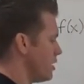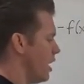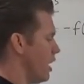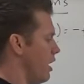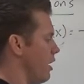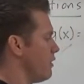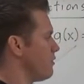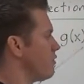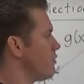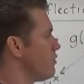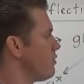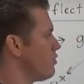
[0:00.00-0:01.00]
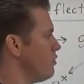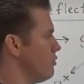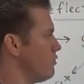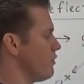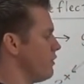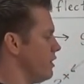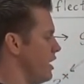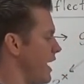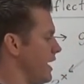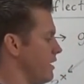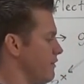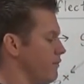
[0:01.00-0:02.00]
Uh, 2 to the
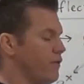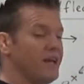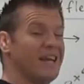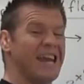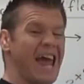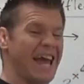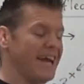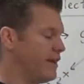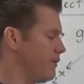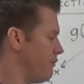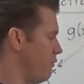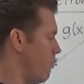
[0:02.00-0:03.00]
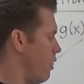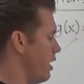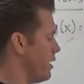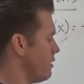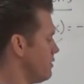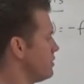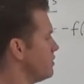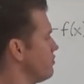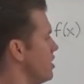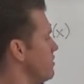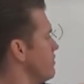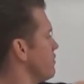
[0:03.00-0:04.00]
negative negative 1
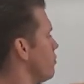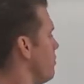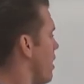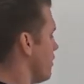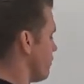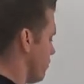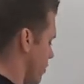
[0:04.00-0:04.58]
changes it to a positive